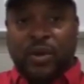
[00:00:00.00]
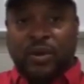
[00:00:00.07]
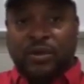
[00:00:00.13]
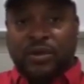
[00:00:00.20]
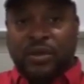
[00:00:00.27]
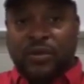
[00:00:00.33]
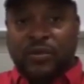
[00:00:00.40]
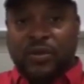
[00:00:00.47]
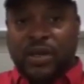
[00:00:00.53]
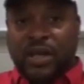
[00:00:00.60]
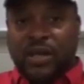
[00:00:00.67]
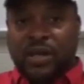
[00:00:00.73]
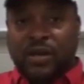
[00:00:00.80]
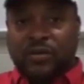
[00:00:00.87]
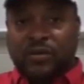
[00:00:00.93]
student
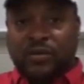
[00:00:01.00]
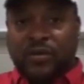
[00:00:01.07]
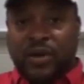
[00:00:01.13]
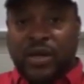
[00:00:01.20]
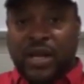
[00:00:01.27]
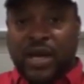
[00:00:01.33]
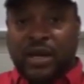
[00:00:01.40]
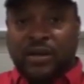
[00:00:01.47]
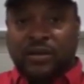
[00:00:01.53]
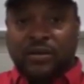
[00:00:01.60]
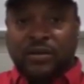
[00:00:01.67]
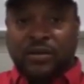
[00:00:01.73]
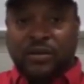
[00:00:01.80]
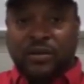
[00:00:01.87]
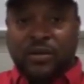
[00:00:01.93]
that comes straight out of
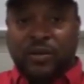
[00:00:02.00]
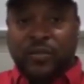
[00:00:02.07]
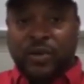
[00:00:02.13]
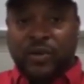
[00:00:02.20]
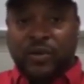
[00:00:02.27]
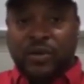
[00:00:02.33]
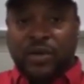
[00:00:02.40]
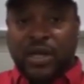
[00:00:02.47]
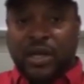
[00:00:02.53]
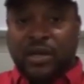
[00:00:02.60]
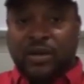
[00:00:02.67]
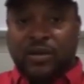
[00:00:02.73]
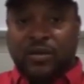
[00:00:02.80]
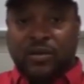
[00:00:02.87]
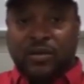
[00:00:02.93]

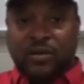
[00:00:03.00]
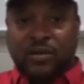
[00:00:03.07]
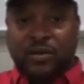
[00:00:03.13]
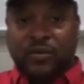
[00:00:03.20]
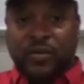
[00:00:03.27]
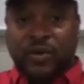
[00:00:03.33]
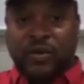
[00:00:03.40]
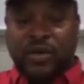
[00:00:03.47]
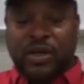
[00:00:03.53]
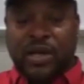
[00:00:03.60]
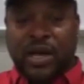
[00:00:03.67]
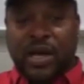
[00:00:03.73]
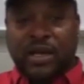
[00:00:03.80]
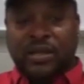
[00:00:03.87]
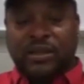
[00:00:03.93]
technical community
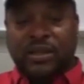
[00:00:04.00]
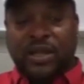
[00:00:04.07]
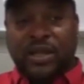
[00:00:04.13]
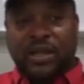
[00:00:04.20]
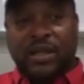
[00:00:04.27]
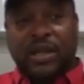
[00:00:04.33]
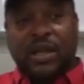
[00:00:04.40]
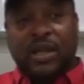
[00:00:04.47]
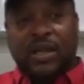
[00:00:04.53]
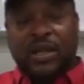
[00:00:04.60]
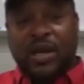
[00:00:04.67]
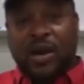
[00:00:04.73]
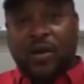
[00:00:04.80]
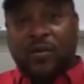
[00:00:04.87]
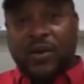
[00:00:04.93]
college that
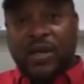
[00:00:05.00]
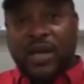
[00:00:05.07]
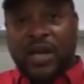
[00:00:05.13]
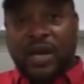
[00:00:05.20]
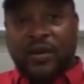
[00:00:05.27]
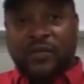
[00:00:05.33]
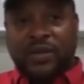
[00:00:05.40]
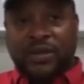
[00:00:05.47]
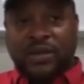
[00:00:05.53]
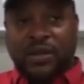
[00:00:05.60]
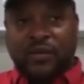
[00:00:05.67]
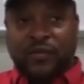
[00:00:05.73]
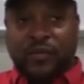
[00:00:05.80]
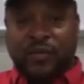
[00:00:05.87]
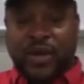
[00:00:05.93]
they already have this
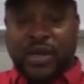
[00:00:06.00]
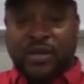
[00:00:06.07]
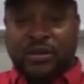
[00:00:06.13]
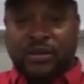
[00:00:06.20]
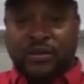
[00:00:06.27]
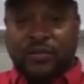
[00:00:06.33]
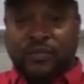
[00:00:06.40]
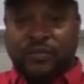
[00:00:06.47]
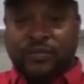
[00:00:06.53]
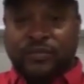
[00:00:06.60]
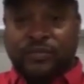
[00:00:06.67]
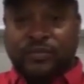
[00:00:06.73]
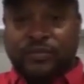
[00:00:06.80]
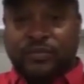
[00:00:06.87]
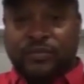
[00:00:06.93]
information.
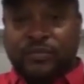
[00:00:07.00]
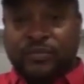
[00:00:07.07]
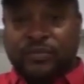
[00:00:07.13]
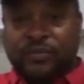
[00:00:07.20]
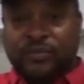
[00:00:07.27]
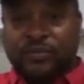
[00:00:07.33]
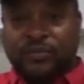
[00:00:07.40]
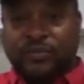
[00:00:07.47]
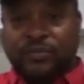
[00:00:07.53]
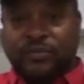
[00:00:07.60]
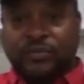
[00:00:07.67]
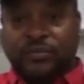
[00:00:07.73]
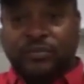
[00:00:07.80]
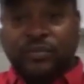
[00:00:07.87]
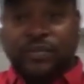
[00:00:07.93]

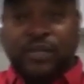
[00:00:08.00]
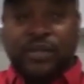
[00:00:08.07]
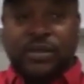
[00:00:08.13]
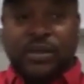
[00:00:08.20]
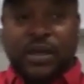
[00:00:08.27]
I teach